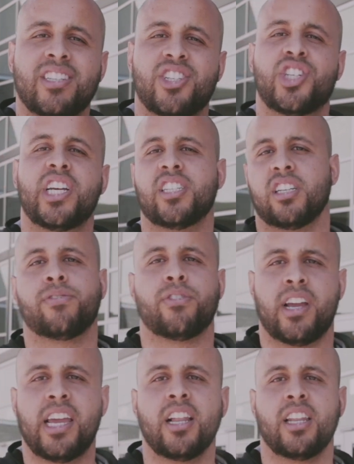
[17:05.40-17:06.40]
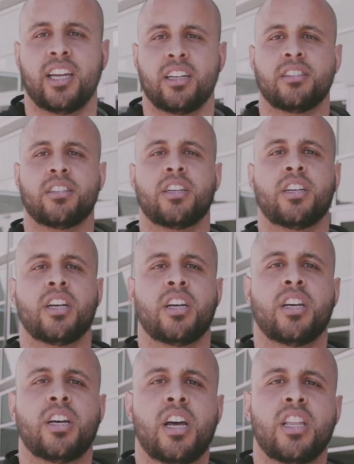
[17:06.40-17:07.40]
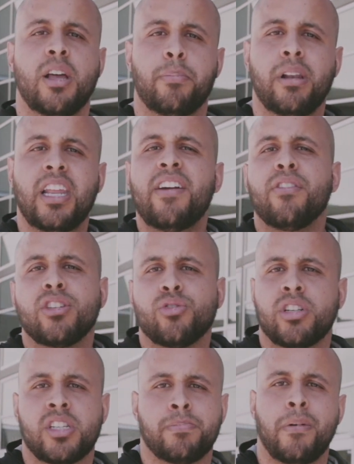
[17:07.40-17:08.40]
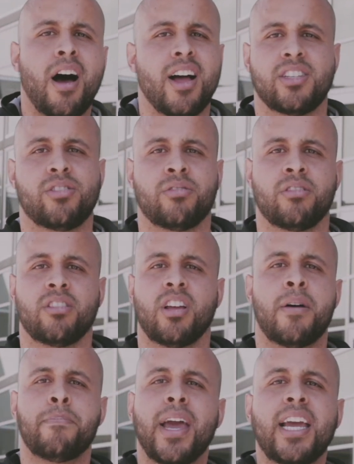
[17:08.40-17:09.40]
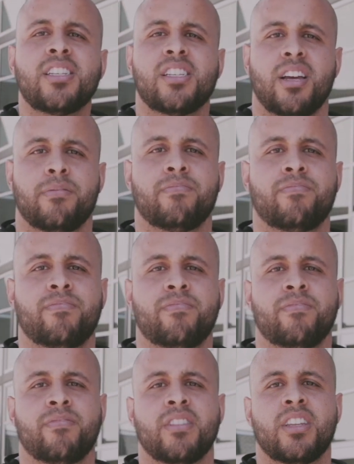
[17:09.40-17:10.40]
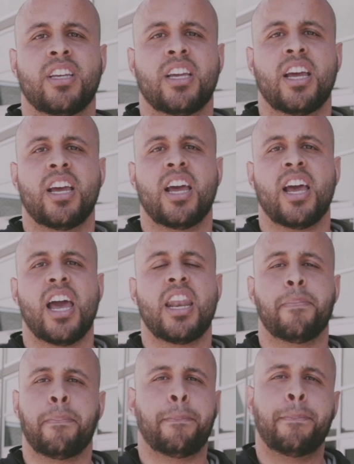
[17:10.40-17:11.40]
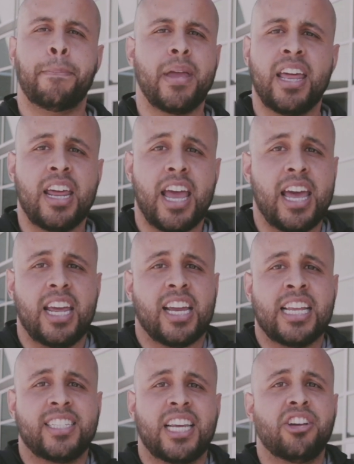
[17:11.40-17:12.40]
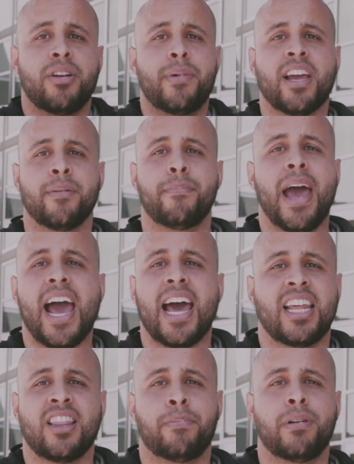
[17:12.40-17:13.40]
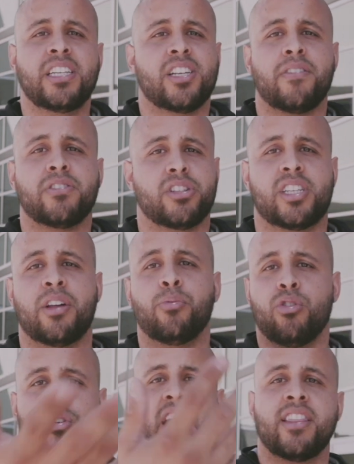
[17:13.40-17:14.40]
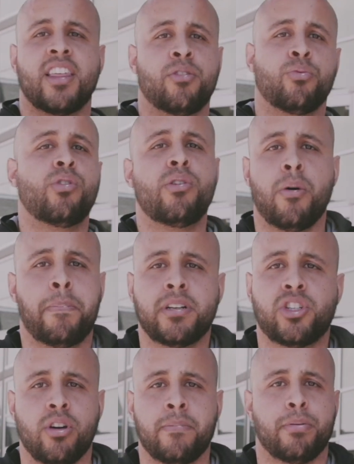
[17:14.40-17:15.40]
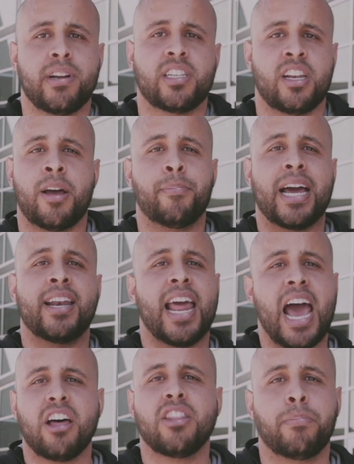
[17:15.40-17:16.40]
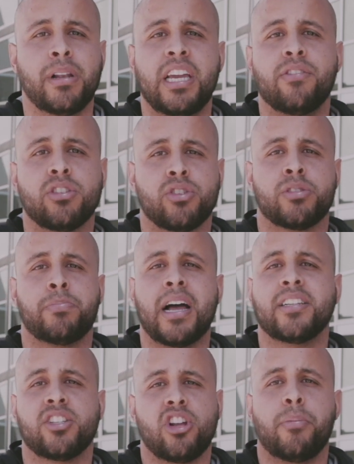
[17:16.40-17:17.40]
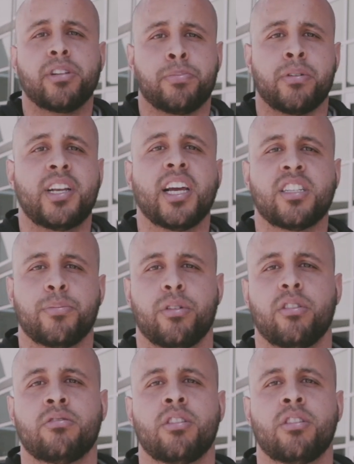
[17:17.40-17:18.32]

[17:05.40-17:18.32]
Jesus for healing." The believer's response amazed them. And it continued to make him mad. And the police officer said, "Well, great, then we will put you in prison." And by now the believer's response is almost predictable.